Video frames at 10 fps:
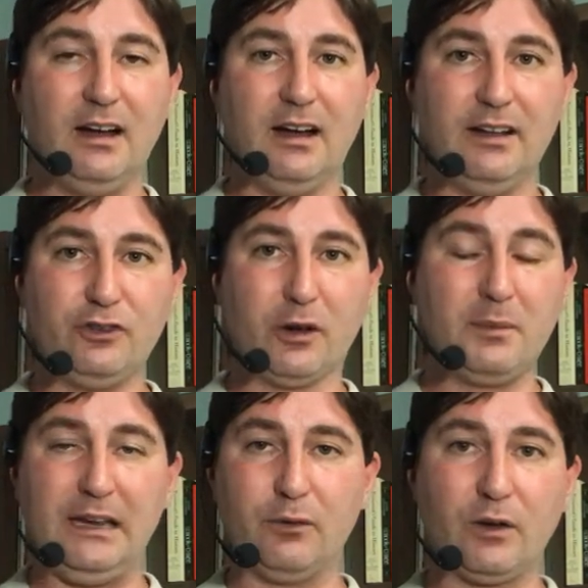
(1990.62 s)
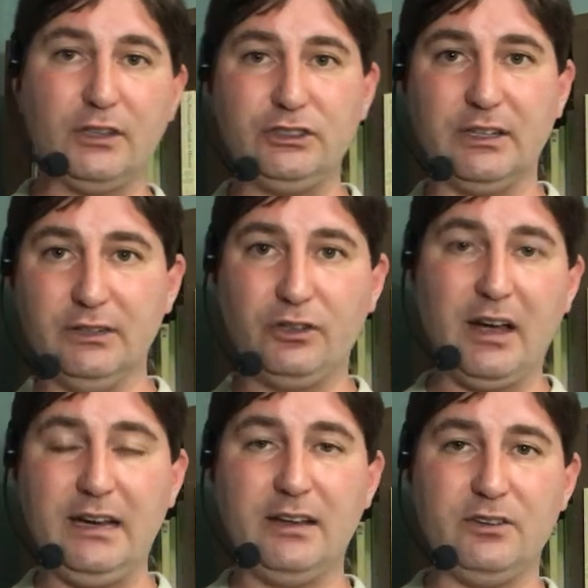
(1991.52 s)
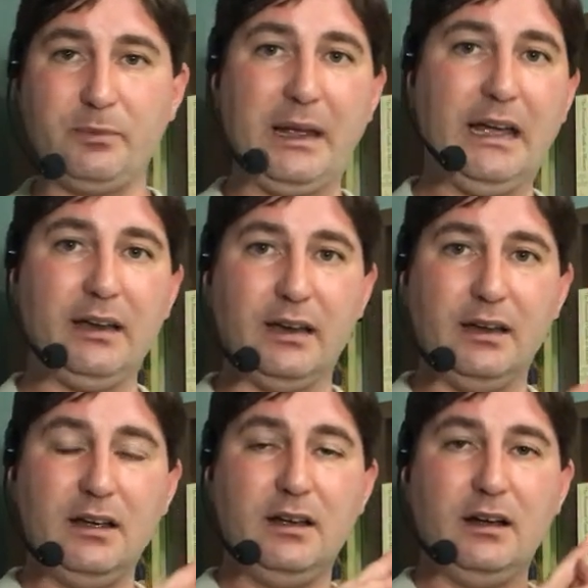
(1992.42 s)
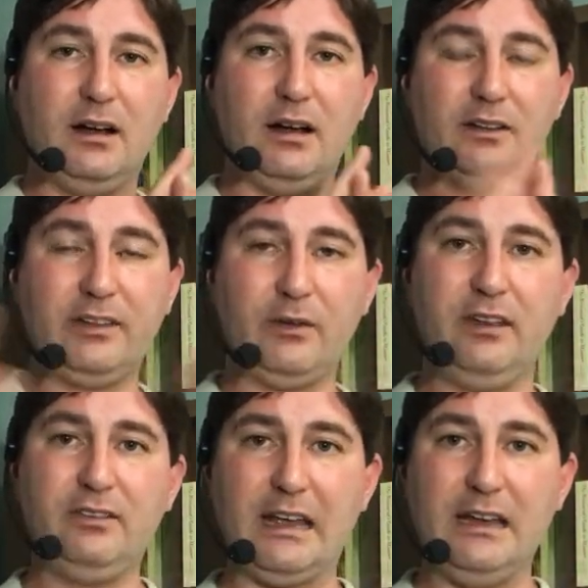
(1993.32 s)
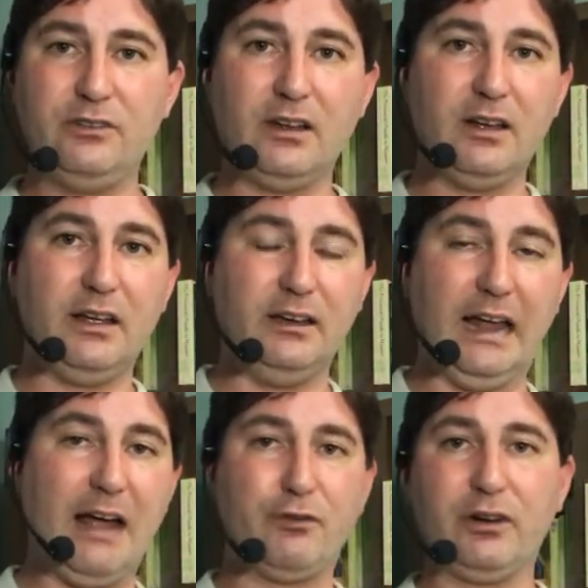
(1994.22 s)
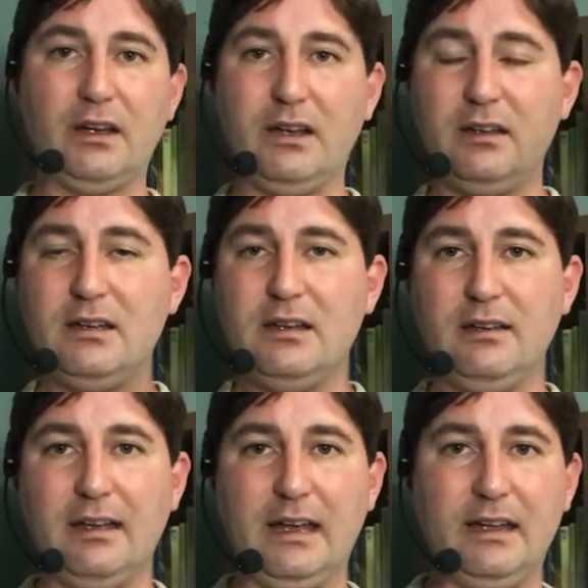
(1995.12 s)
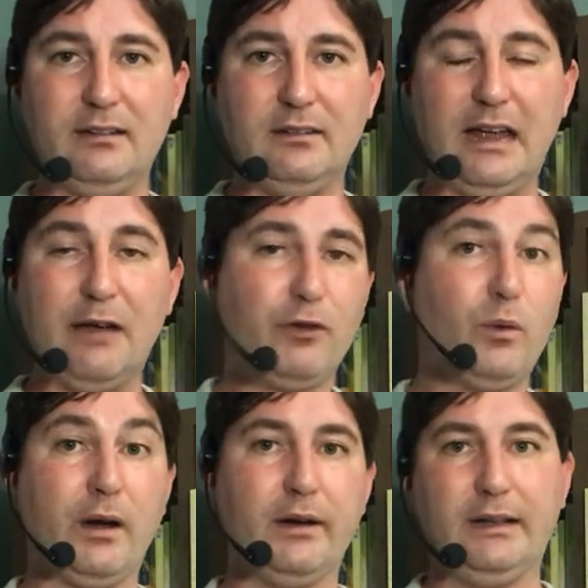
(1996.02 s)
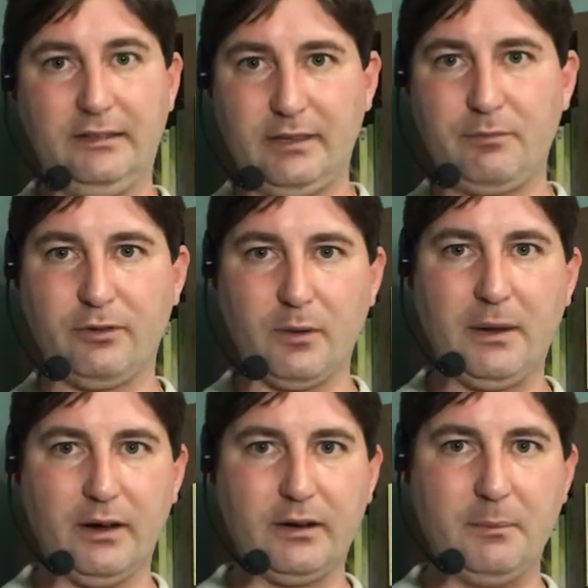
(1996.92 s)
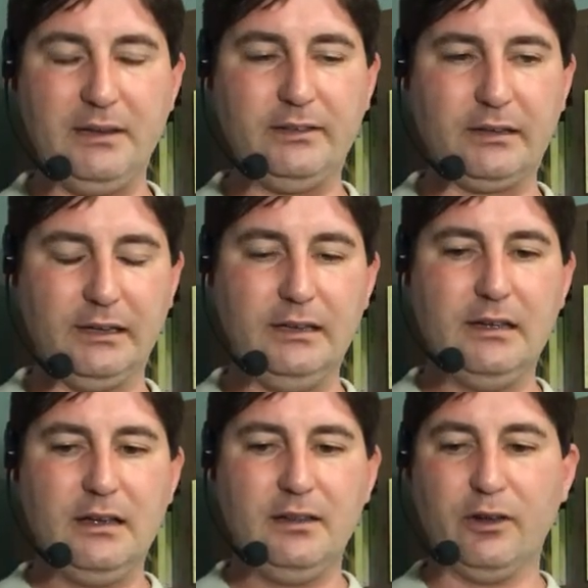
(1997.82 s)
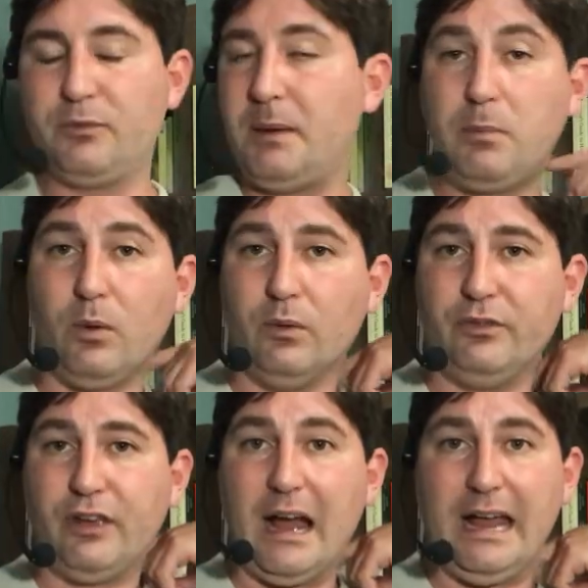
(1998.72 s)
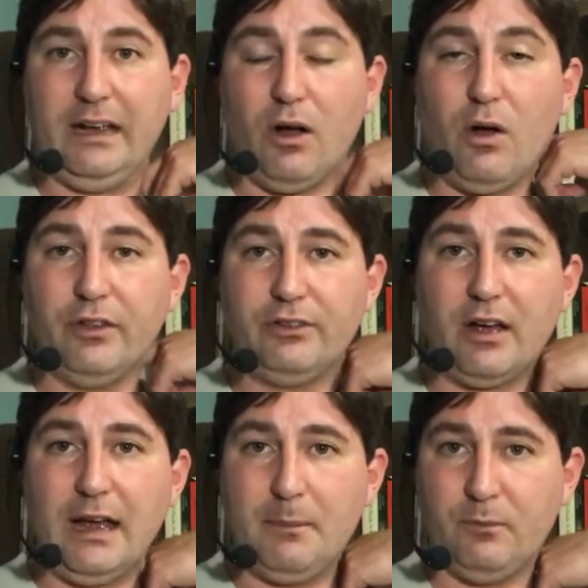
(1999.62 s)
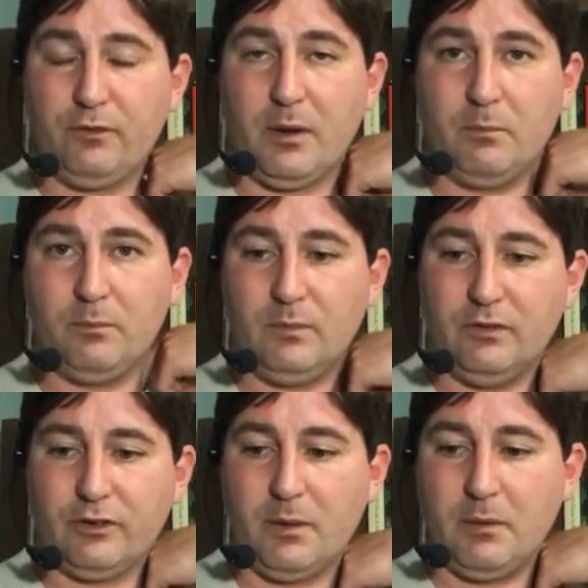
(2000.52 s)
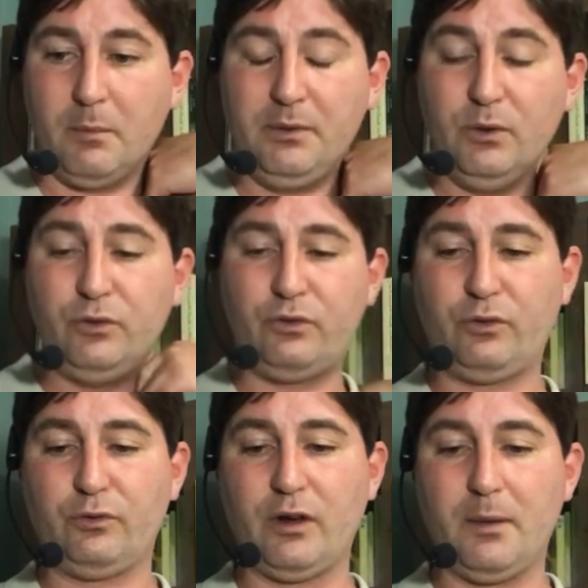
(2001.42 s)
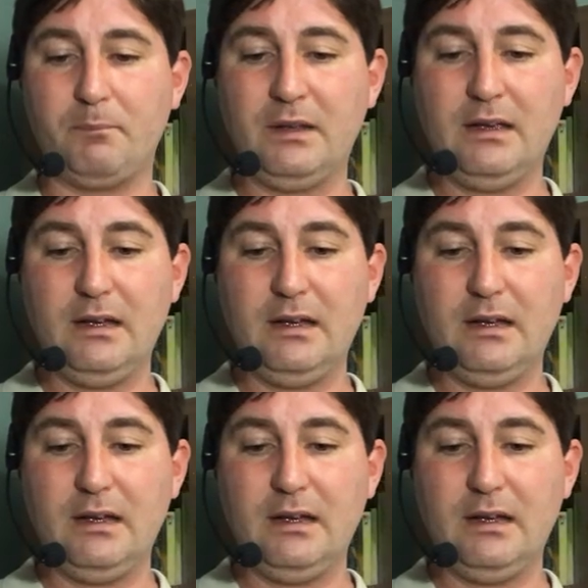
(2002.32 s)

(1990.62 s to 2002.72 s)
uh, Germany and Russia and China and Japan, uh, Southeast Asia and Africa and everywhere except for America, basically. There's people dying all the time from, from abuse, from,